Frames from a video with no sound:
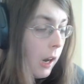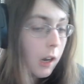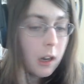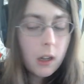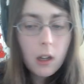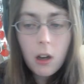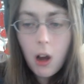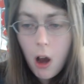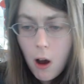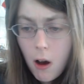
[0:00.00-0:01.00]
Only
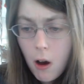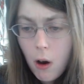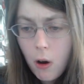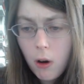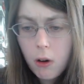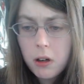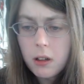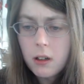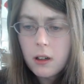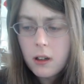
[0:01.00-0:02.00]

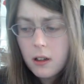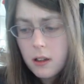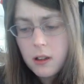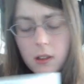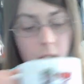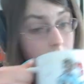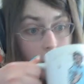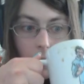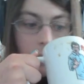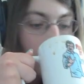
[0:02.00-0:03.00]
the I
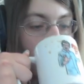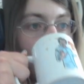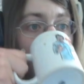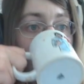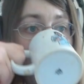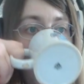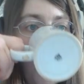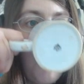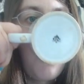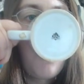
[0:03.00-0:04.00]
hate to say
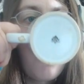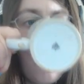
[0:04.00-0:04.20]
this,